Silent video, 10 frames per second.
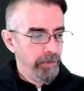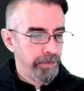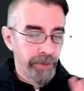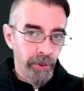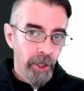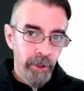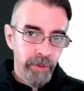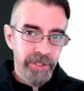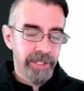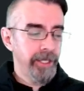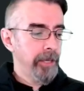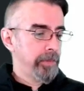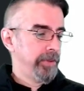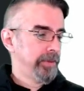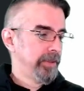pro tip,
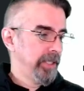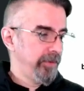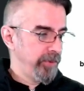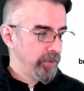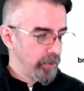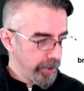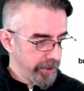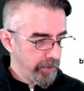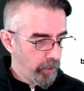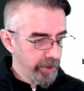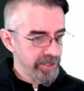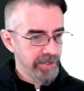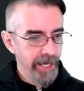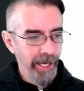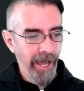if you really want to
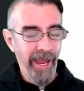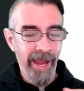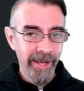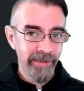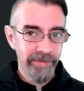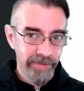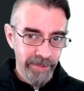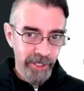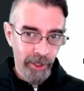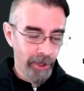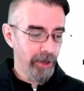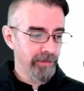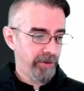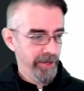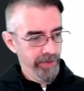stay ahead of the curve
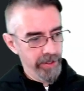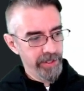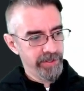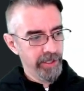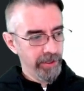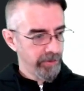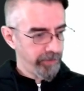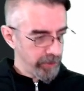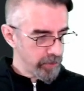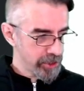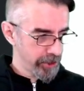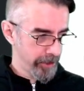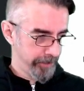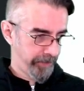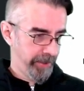on this in the future,
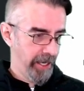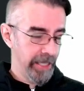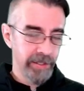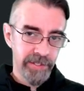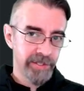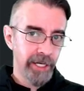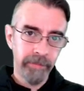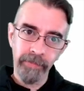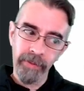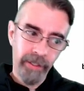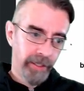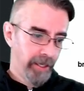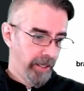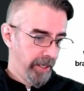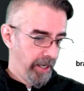and this is something
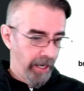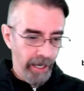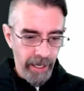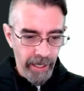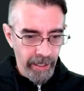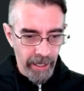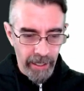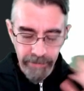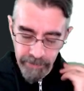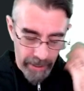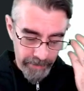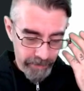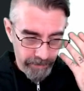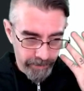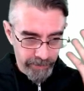
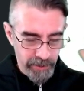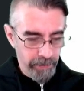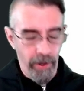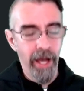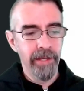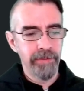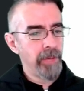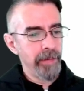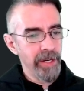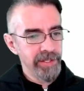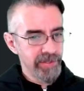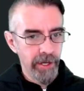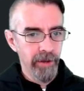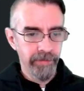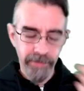I'm surprised by
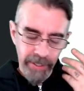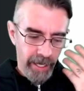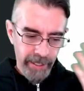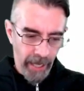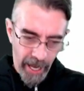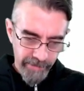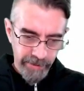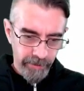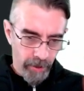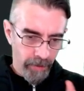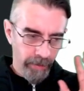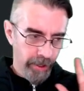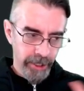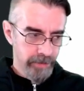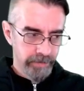myself that I haven't
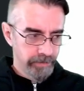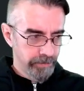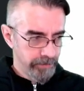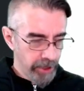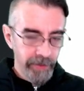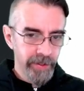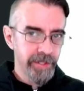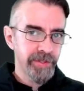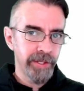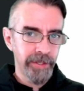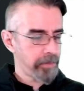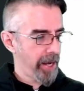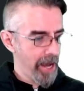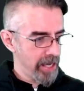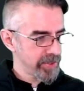already done this in the
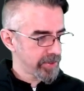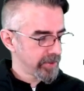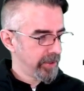past.